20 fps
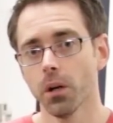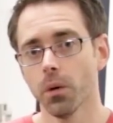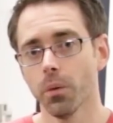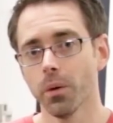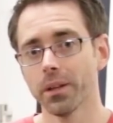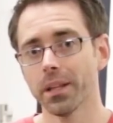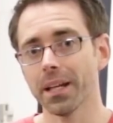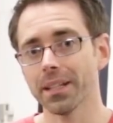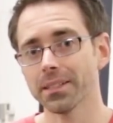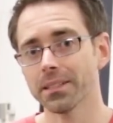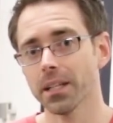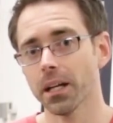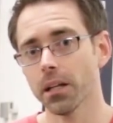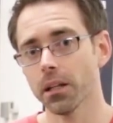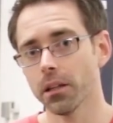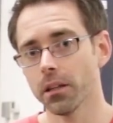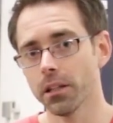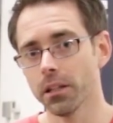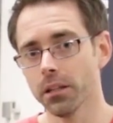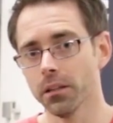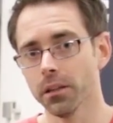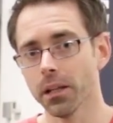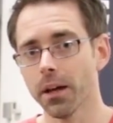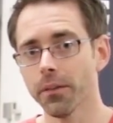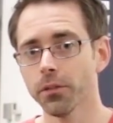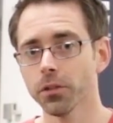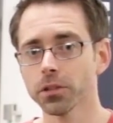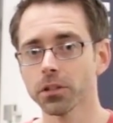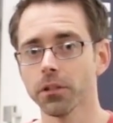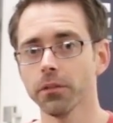with that said, the
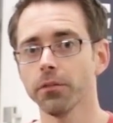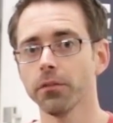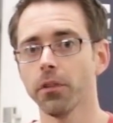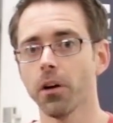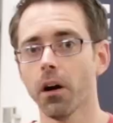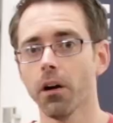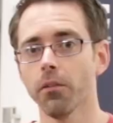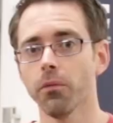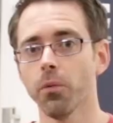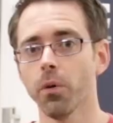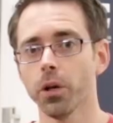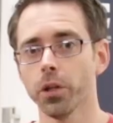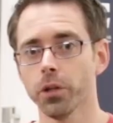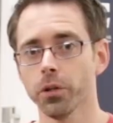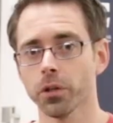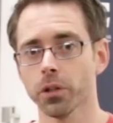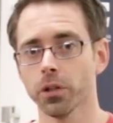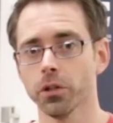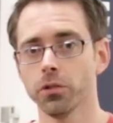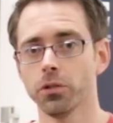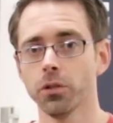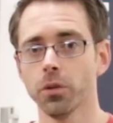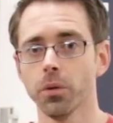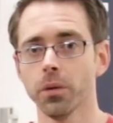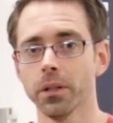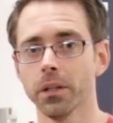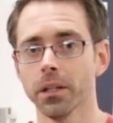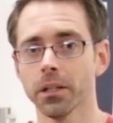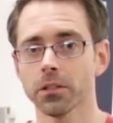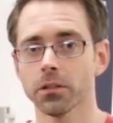levels of what you're going to do
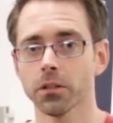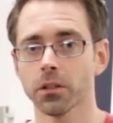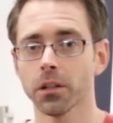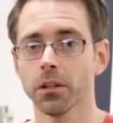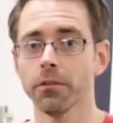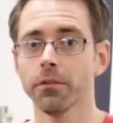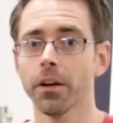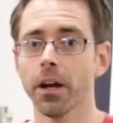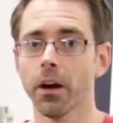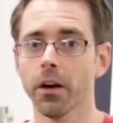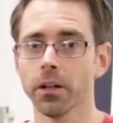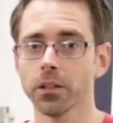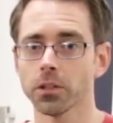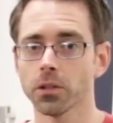in this are going to vary.